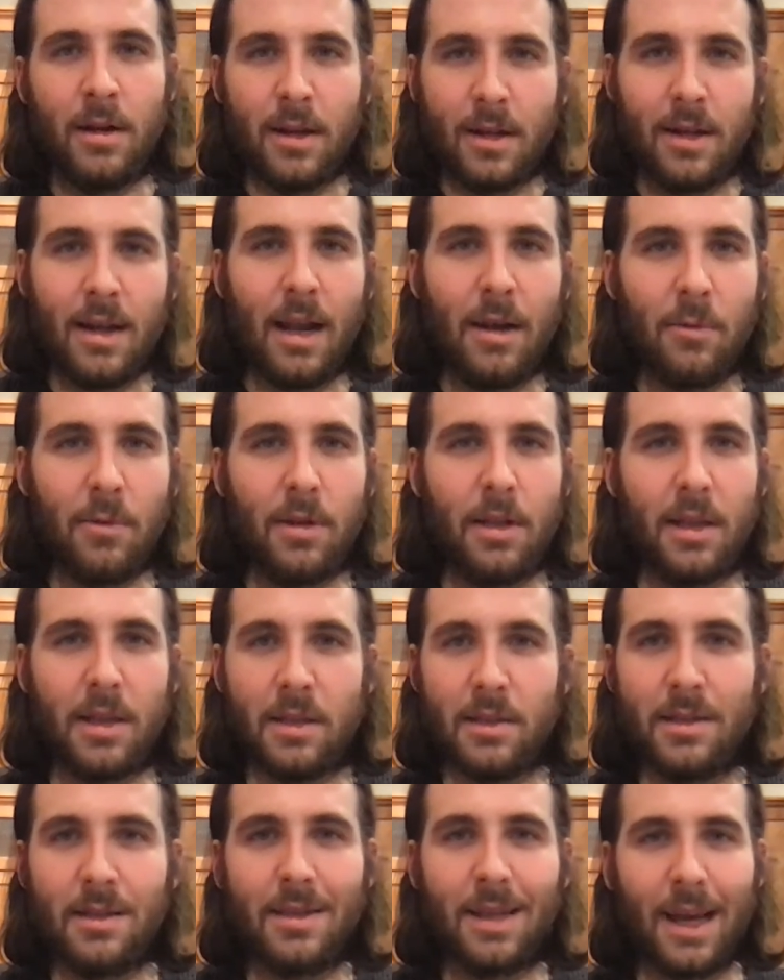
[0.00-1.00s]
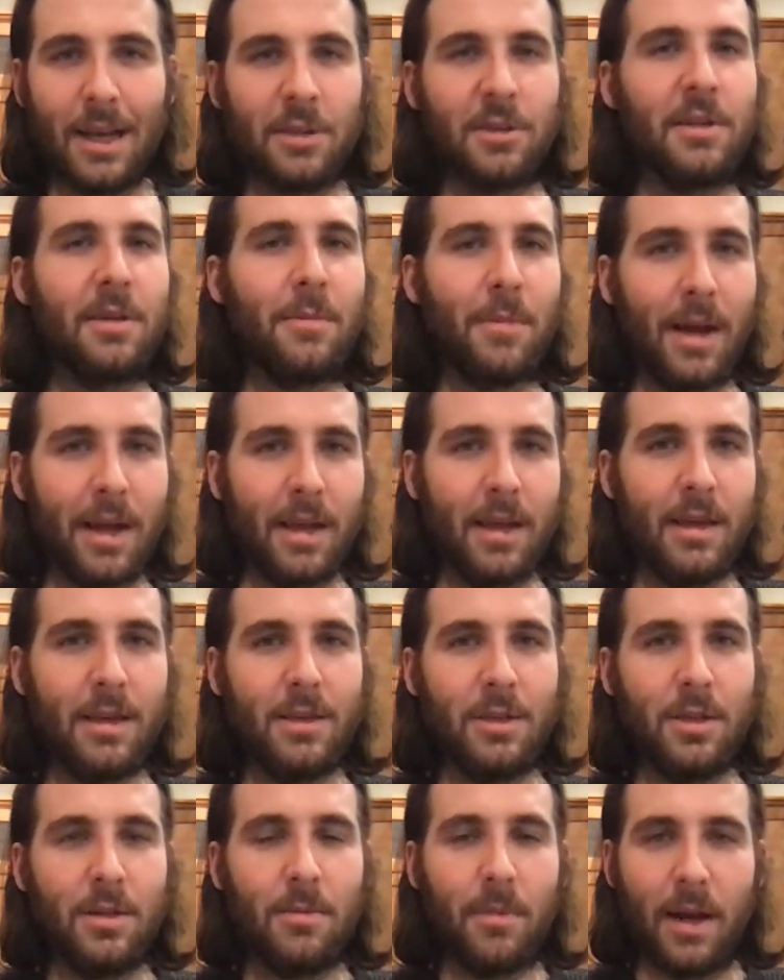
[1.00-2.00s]
Not really, this is actually my
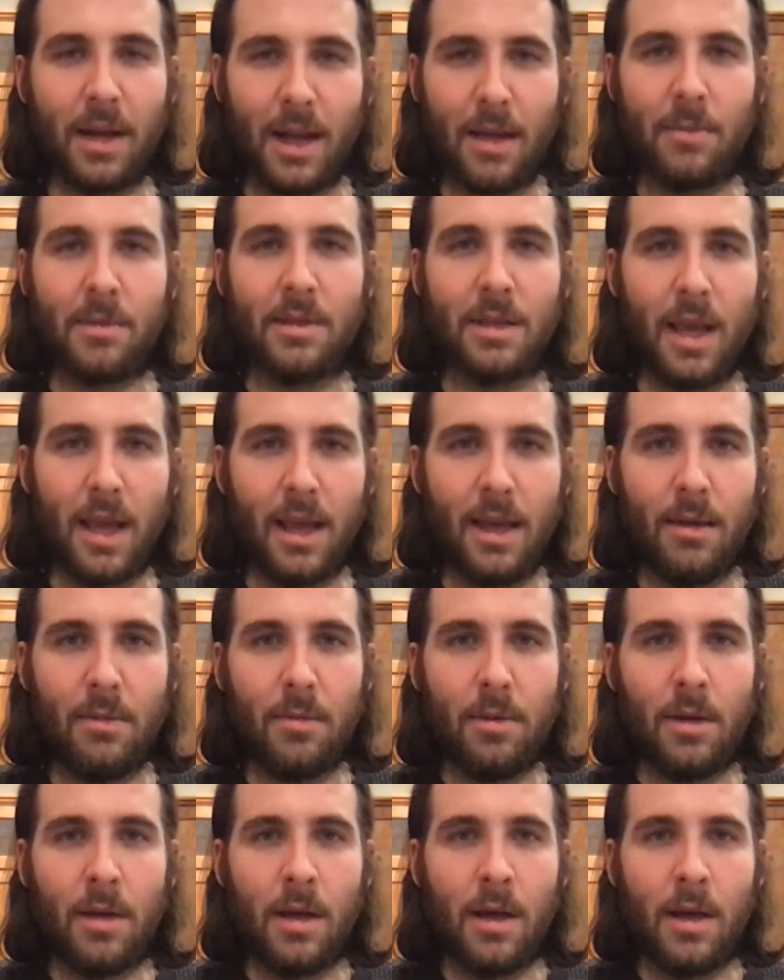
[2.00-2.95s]
kitchen. My name is Abe.